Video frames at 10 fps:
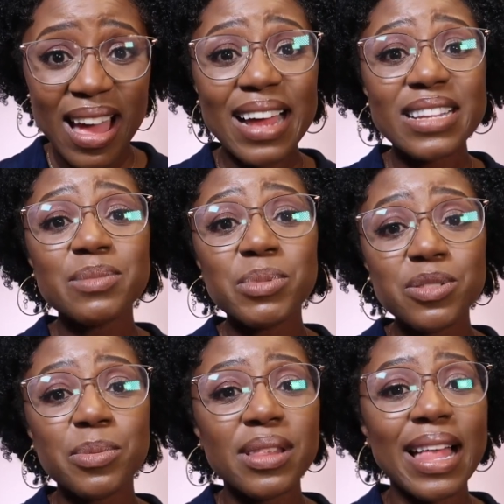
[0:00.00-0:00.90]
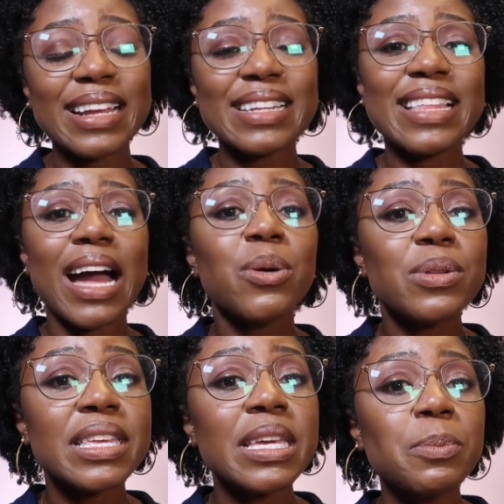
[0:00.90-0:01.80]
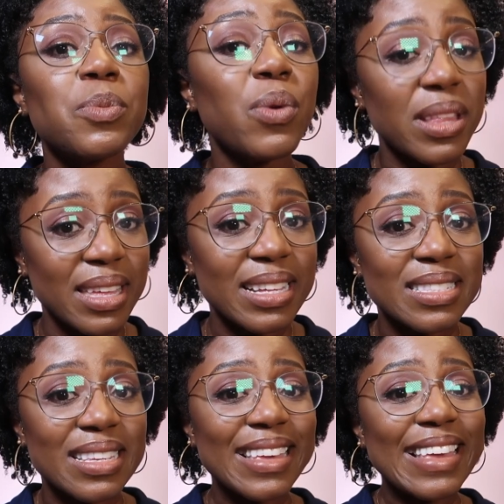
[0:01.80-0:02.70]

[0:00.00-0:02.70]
and it's much more likely that I will keep with it